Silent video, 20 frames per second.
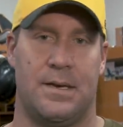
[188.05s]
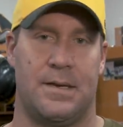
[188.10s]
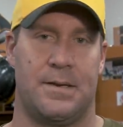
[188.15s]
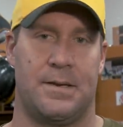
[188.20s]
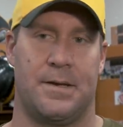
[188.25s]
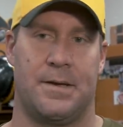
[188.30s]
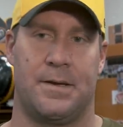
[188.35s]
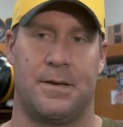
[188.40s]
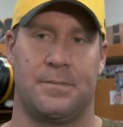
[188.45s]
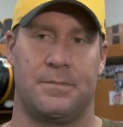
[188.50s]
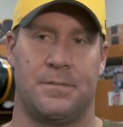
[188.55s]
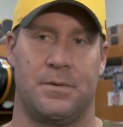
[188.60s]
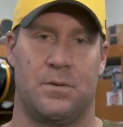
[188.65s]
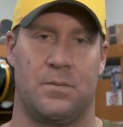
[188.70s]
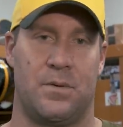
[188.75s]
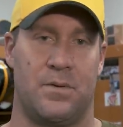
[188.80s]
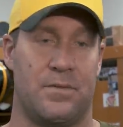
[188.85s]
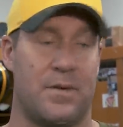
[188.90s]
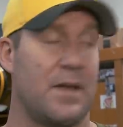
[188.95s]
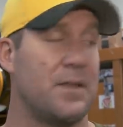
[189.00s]
and um, you know
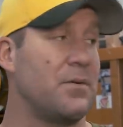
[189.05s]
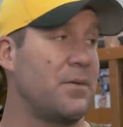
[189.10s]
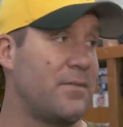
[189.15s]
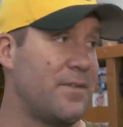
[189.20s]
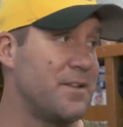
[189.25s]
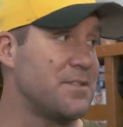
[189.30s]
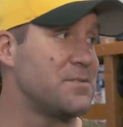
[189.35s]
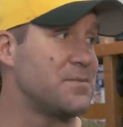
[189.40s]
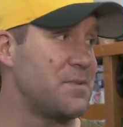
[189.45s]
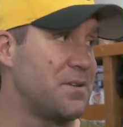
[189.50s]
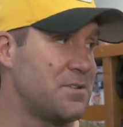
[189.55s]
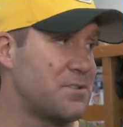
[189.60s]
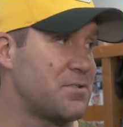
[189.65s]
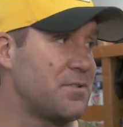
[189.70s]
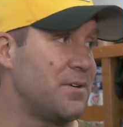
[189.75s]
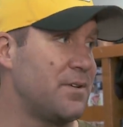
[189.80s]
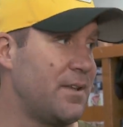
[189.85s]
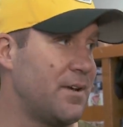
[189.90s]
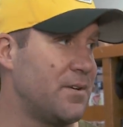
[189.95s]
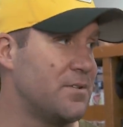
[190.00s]
we've had we've had some
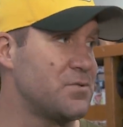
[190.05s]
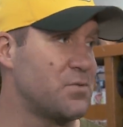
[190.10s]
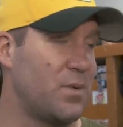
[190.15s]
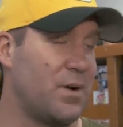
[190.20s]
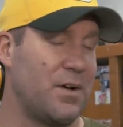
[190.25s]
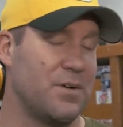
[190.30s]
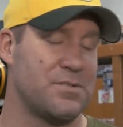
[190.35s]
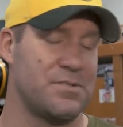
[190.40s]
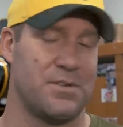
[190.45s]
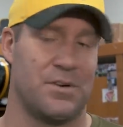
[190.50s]
history there as well.